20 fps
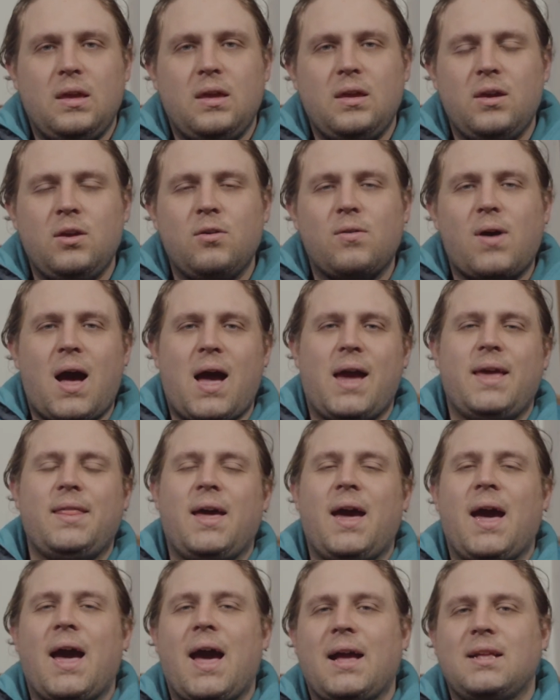you
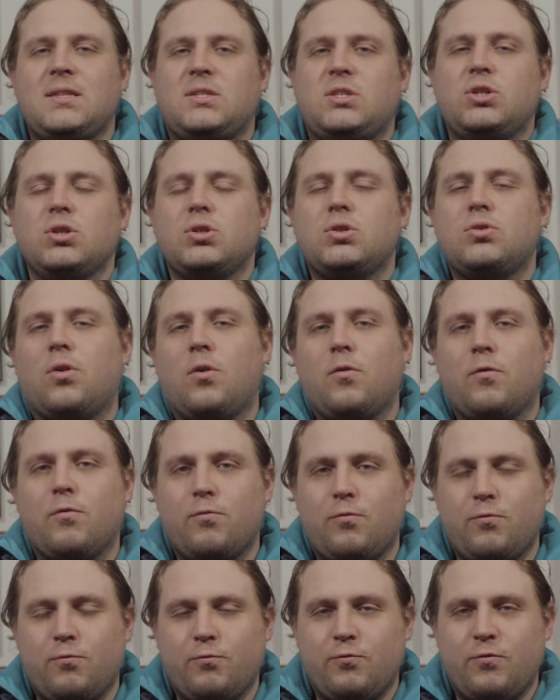either had to
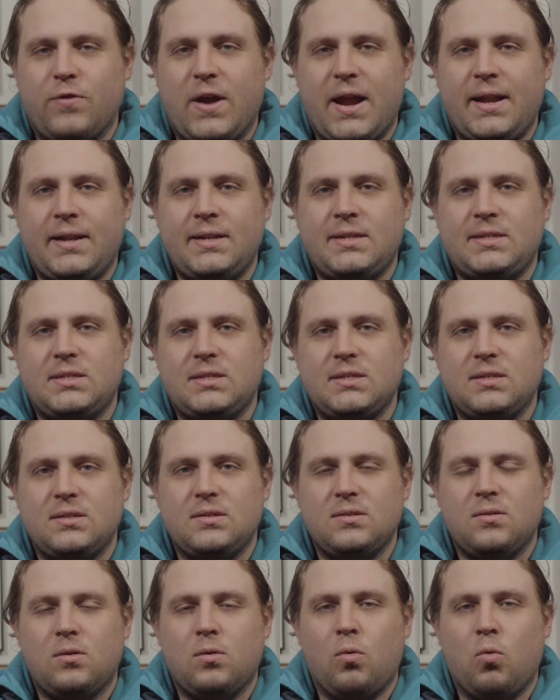rent
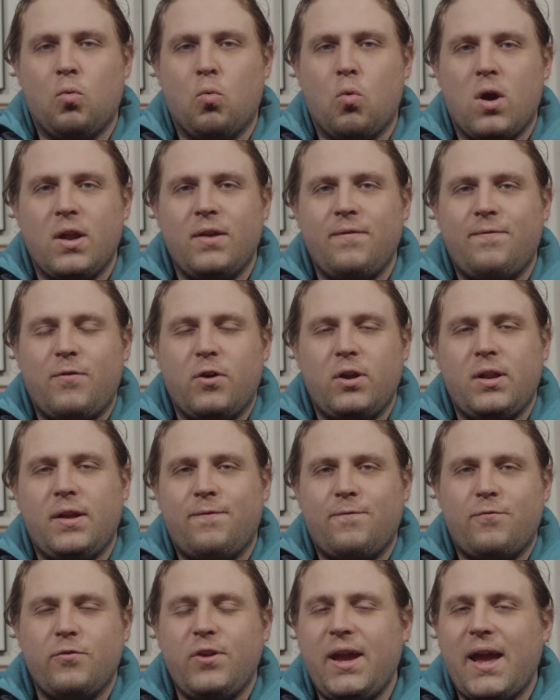
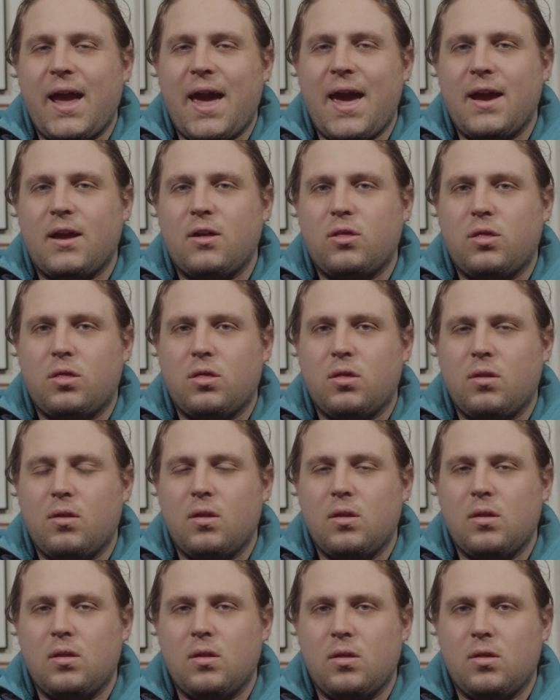133x
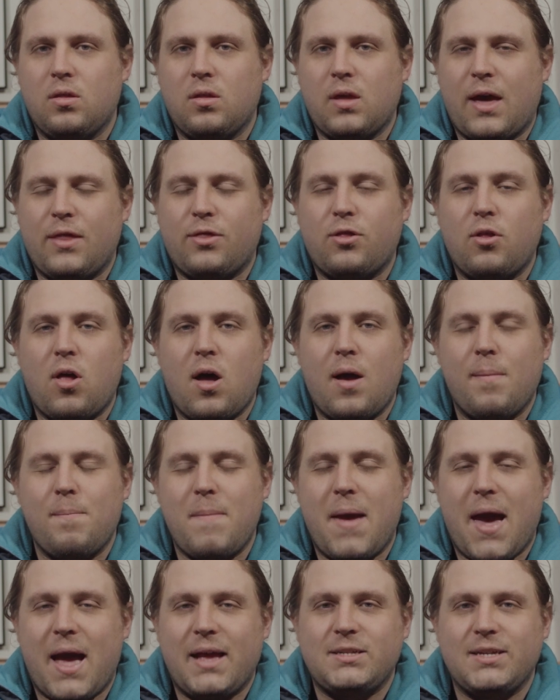SLR
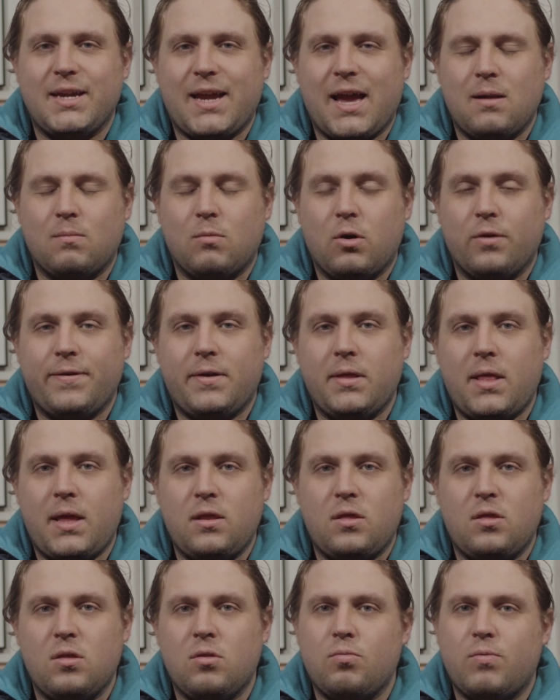Magic anamorphic
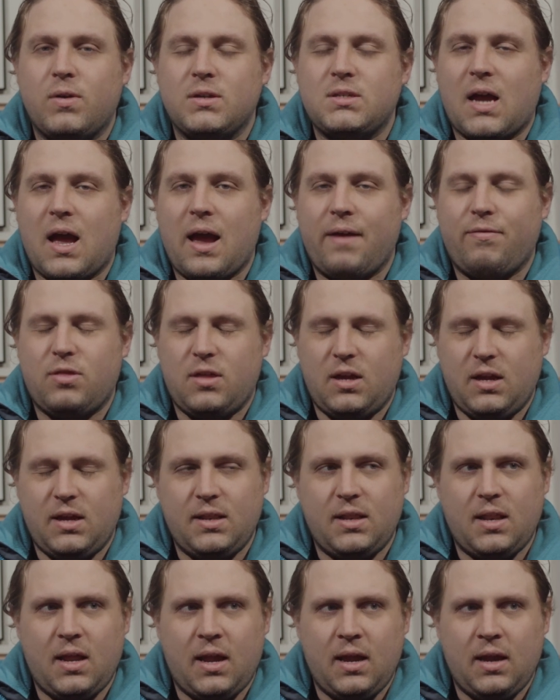lenses, which I've
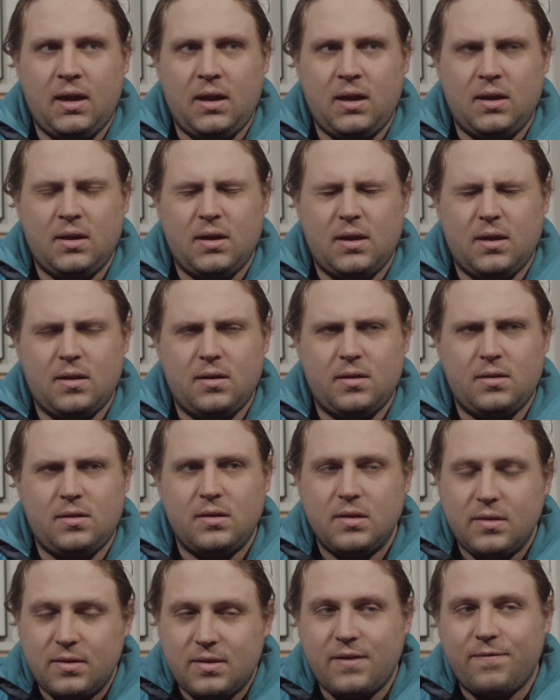seen the
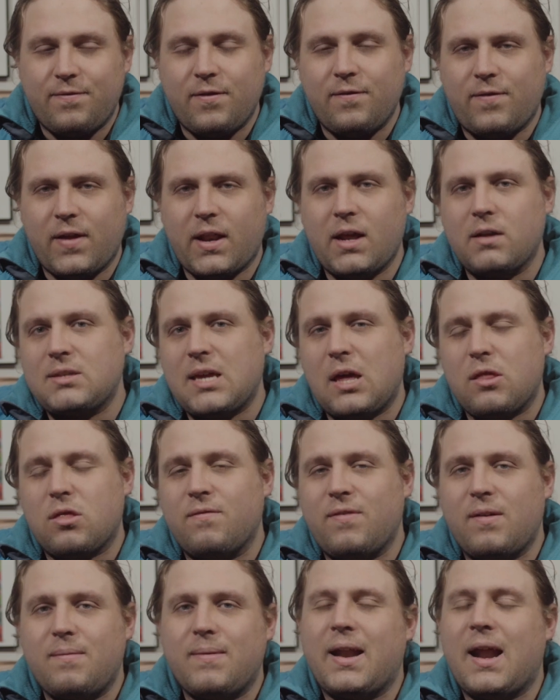different video tests
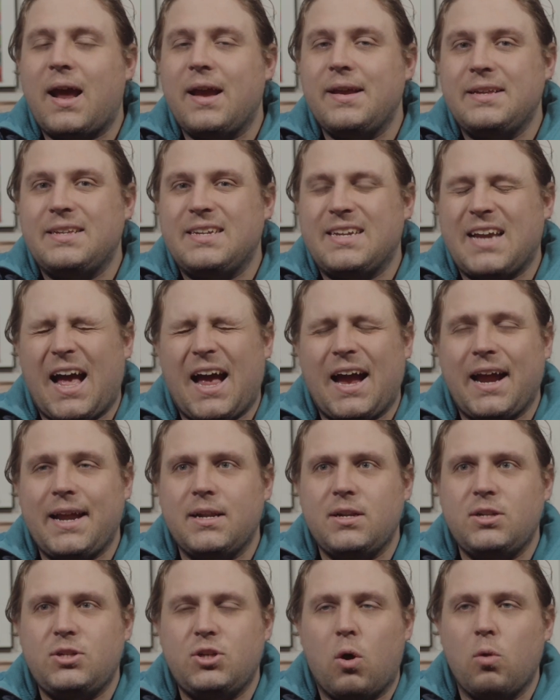of them, and I kind
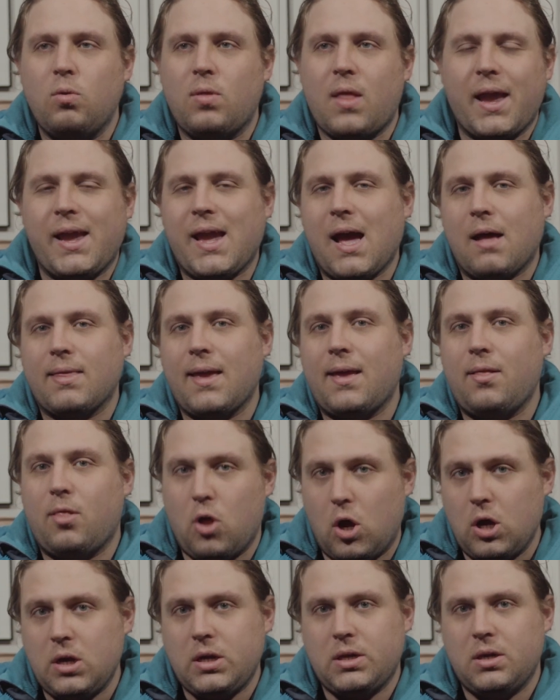of don't like how they
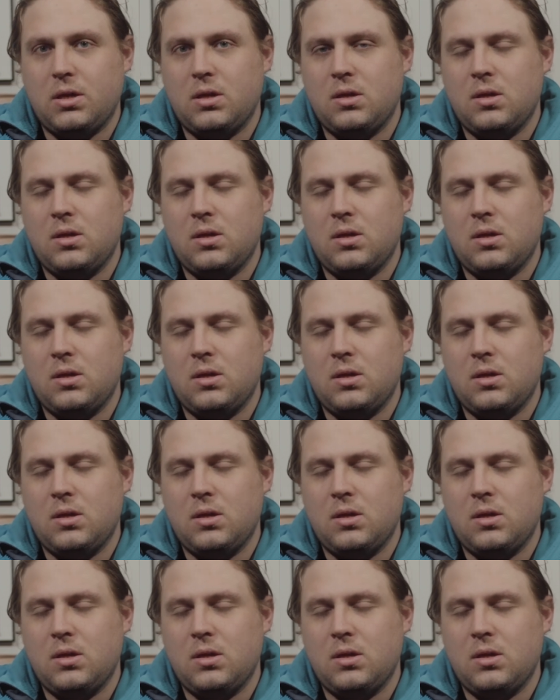look.